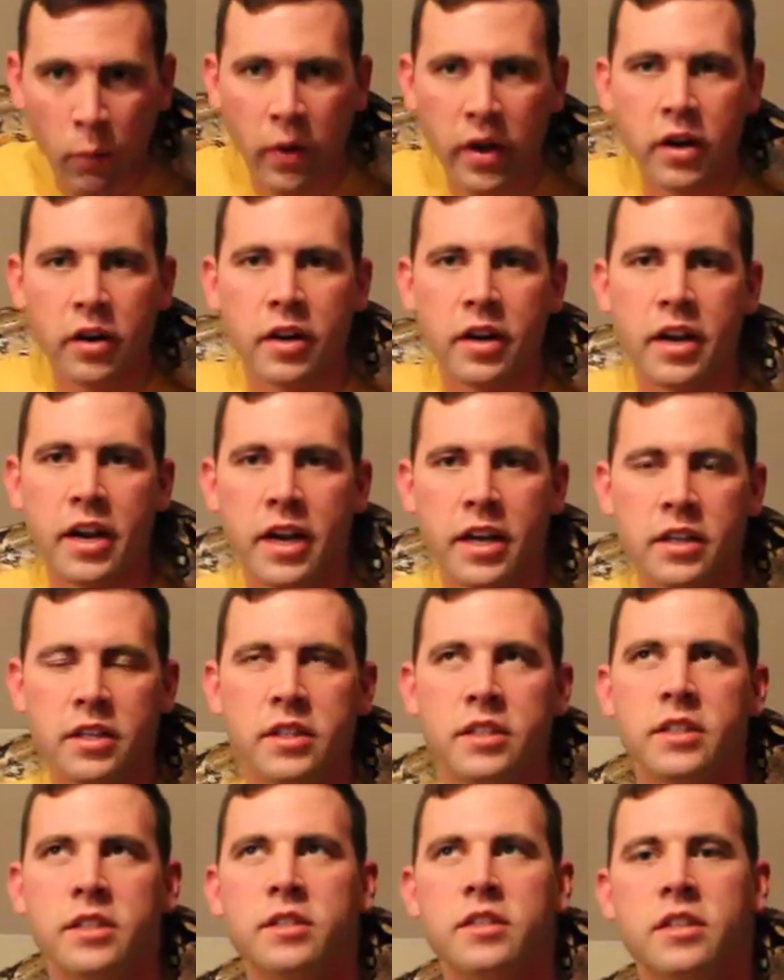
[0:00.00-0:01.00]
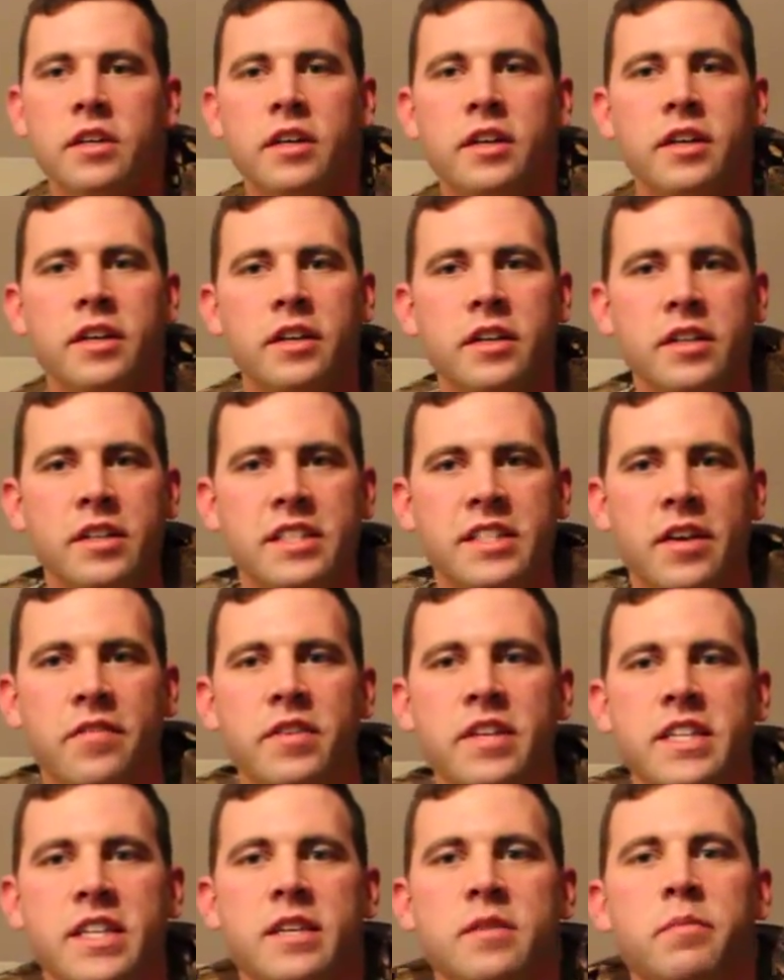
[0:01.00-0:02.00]
weighed her today. She's
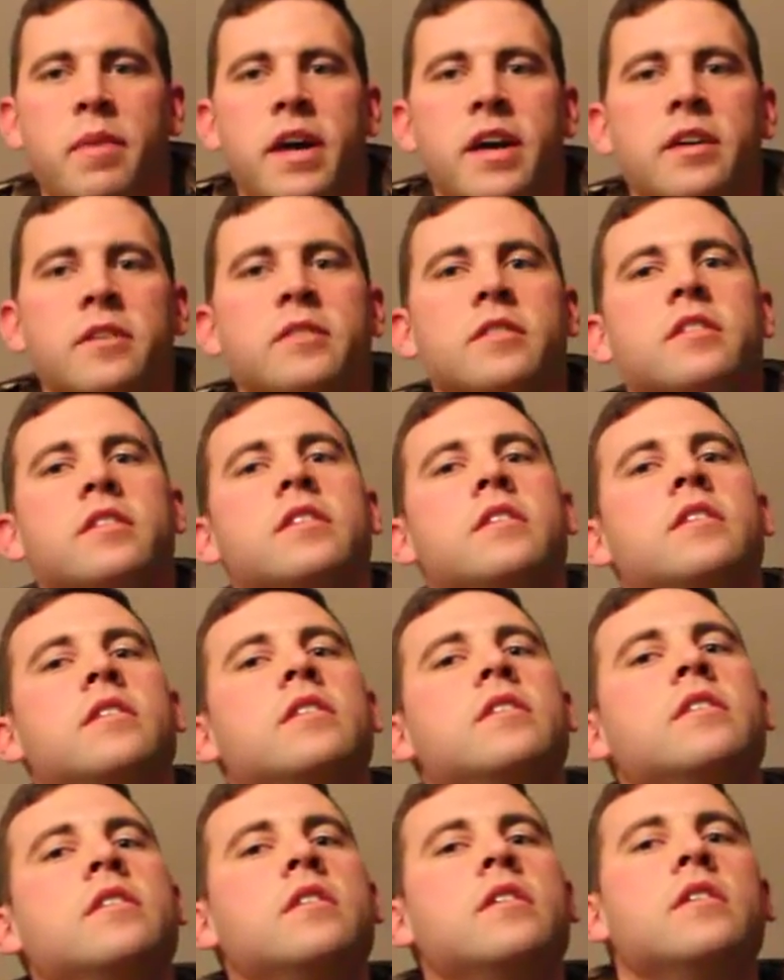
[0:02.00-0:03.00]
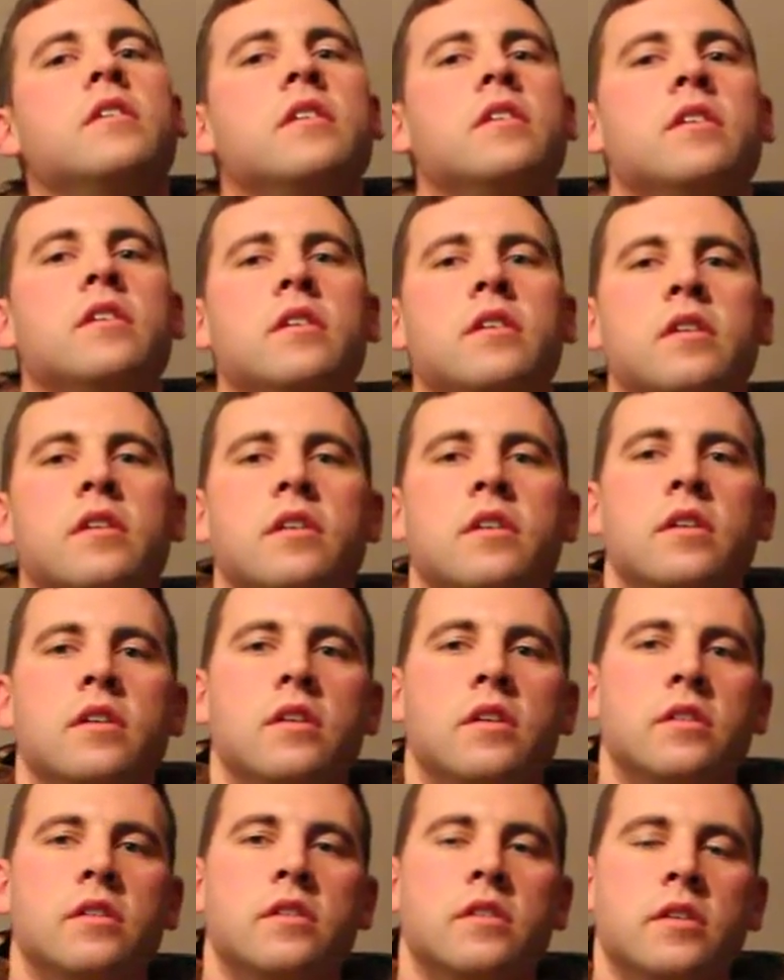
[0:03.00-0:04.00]
17 pounds,
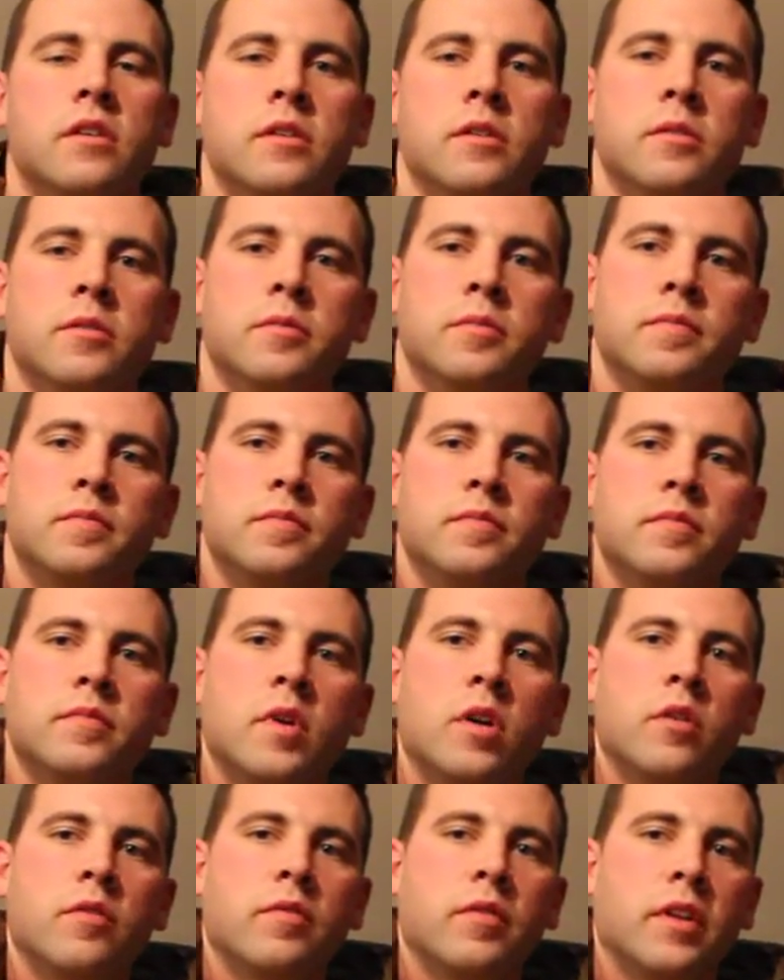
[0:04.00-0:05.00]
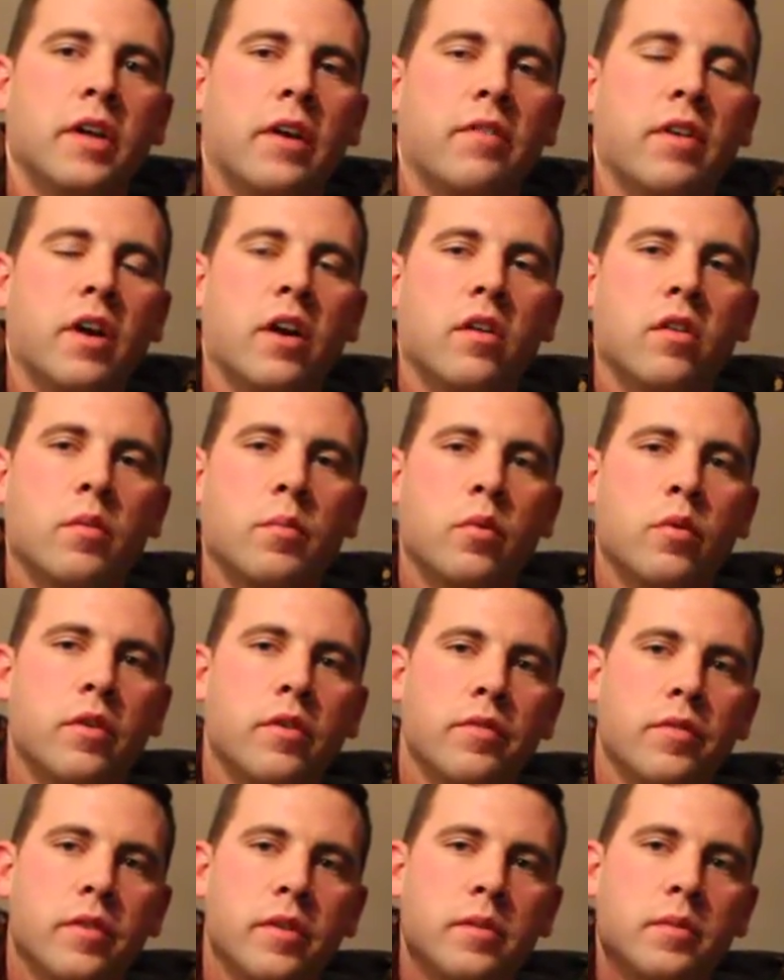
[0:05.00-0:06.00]
so hopefully I've got her a
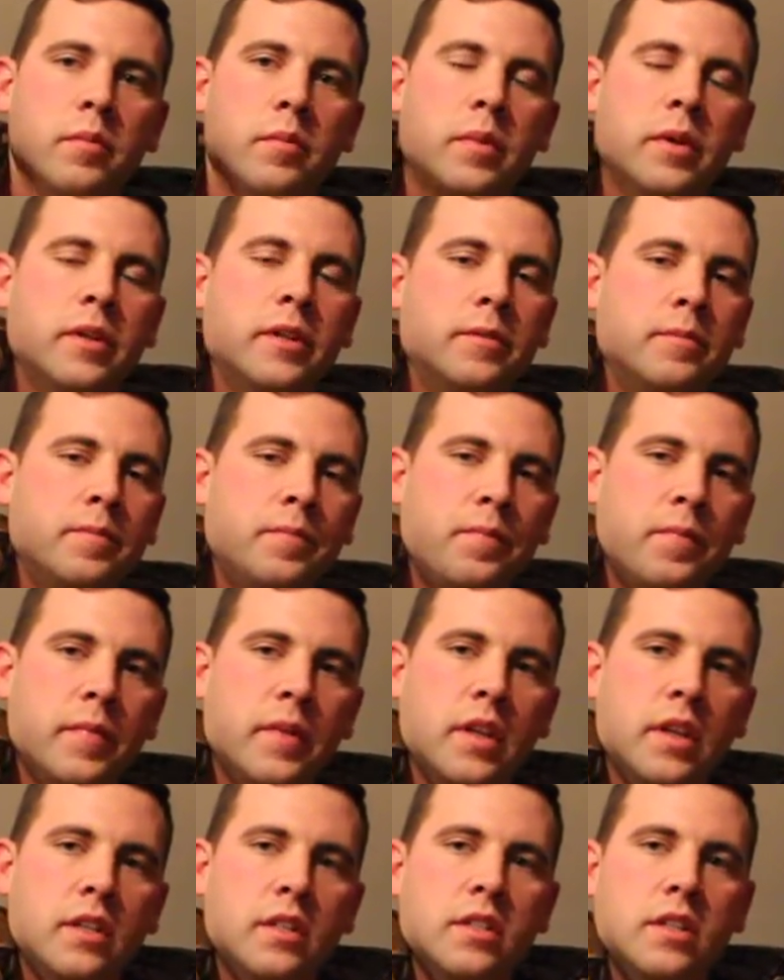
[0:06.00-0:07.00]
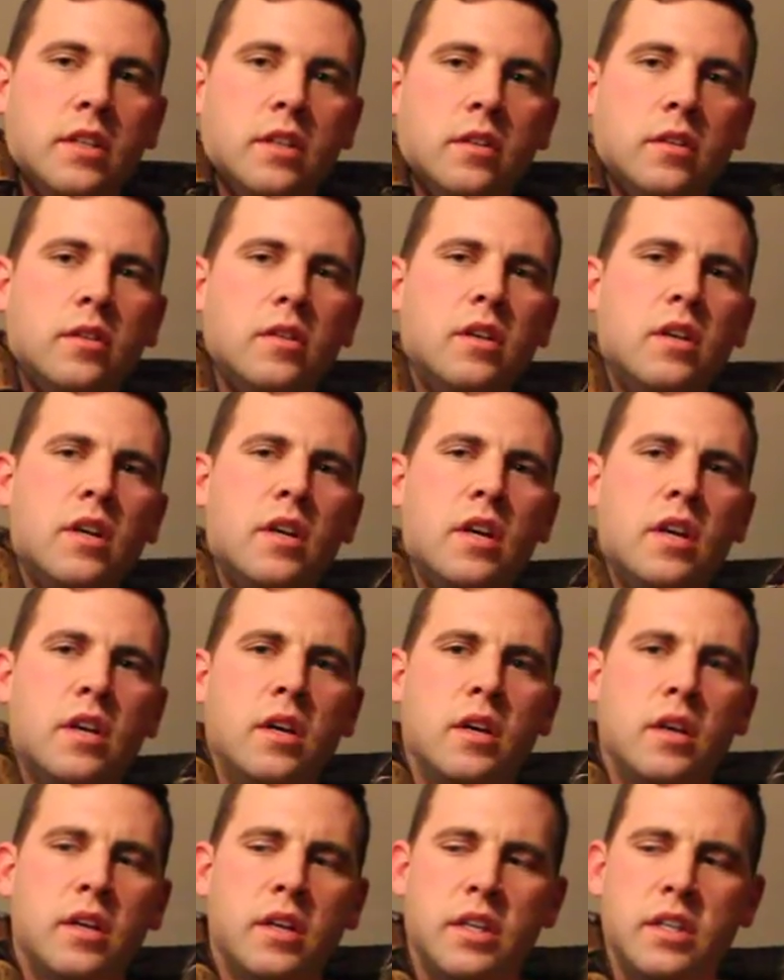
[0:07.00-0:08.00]
boyfriend, but he's still
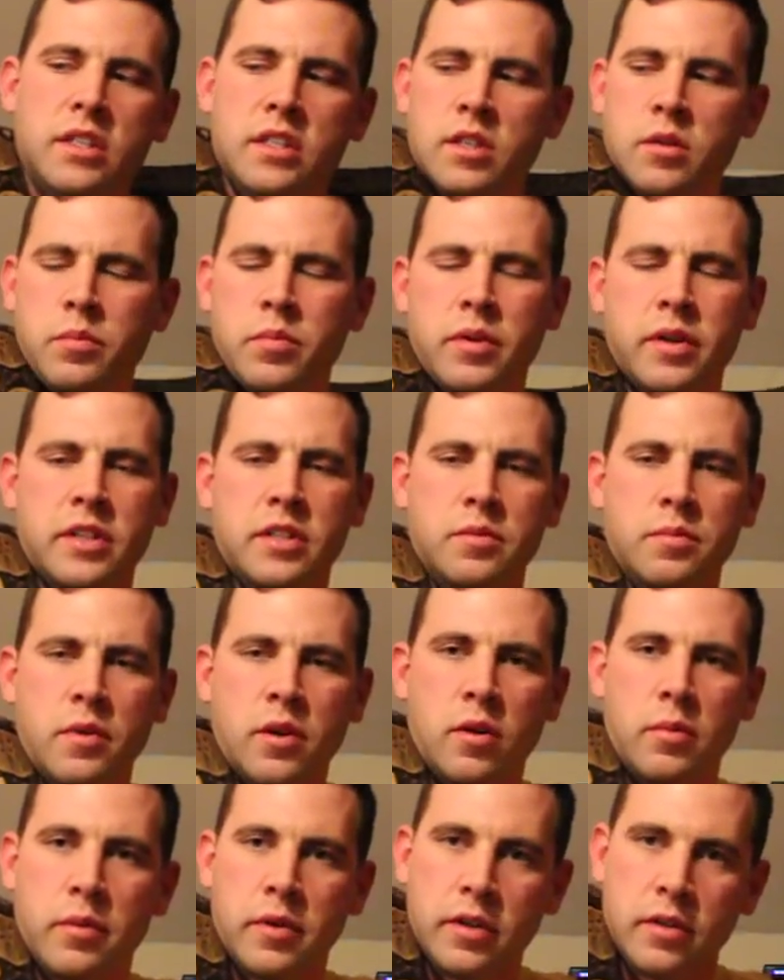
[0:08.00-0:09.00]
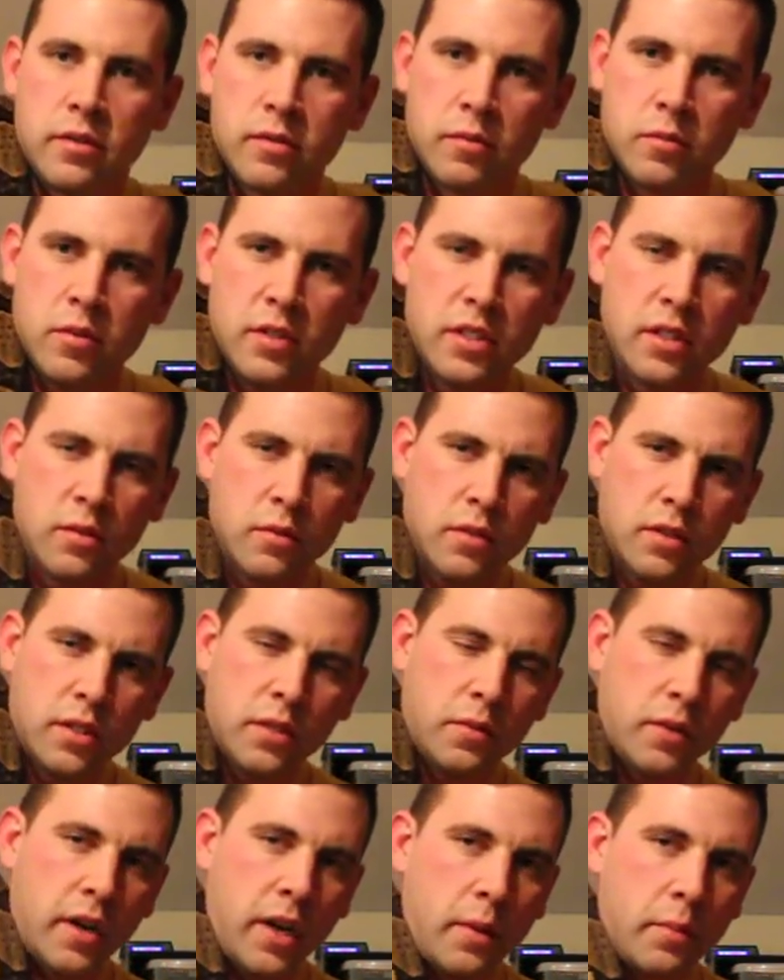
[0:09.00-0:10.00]
pretty small, but we'll see
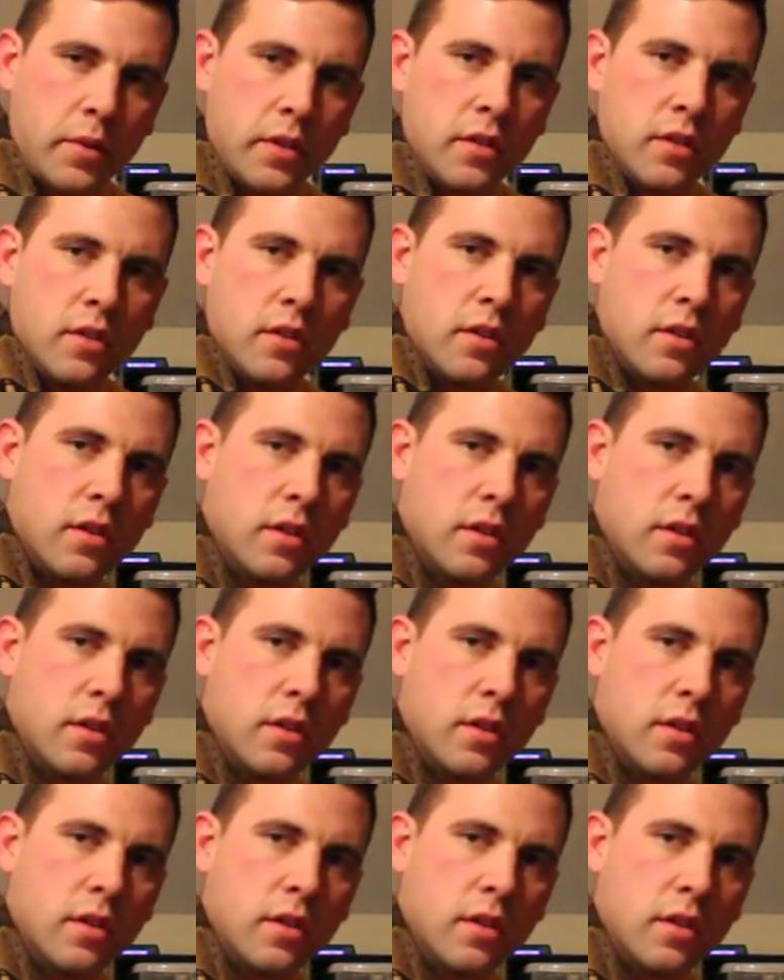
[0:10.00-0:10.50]
what happens.